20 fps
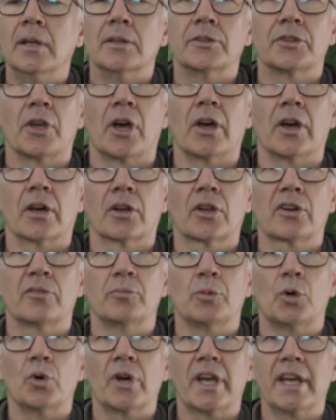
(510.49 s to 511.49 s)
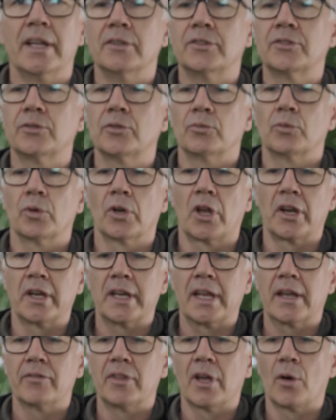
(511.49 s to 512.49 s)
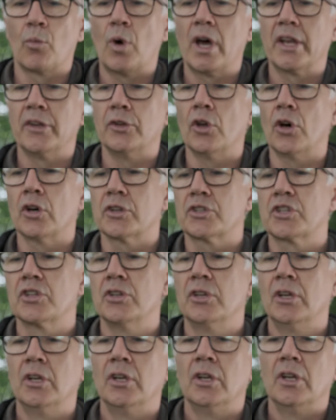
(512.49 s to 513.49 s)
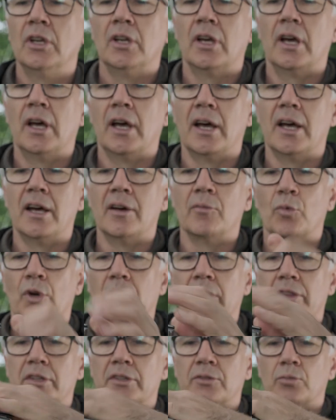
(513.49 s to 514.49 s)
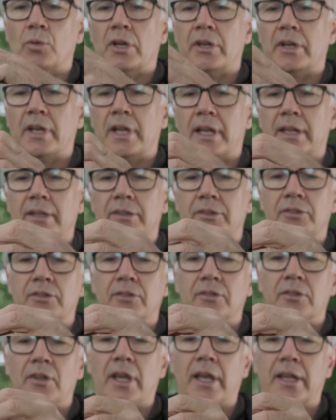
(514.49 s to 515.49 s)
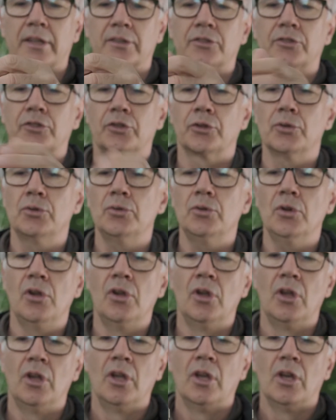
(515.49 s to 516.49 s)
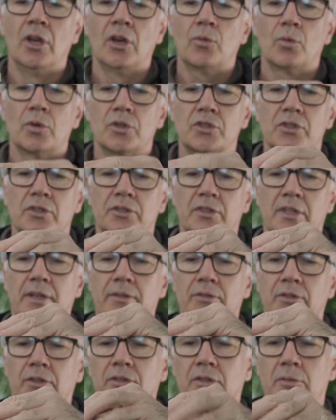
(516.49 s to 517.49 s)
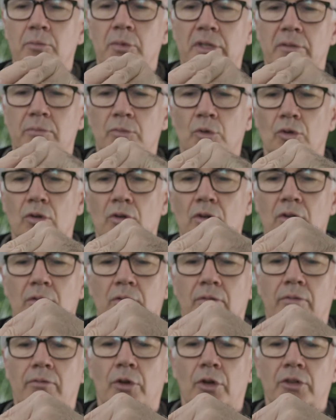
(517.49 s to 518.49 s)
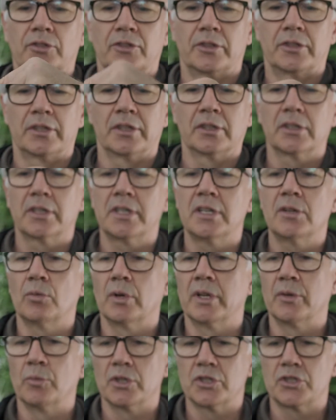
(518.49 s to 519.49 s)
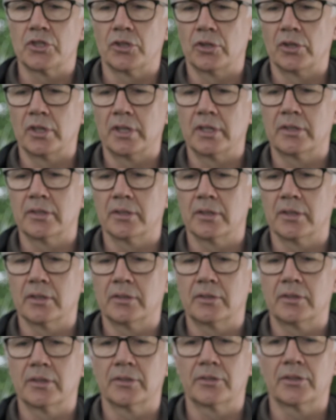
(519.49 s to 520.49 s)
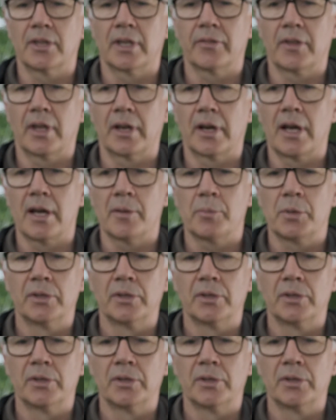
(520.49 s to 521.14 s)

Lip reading: So a lot of ball heads will only have that one notch, where this one has two, which just gives us a bit more versatility when we're shooting to set that up.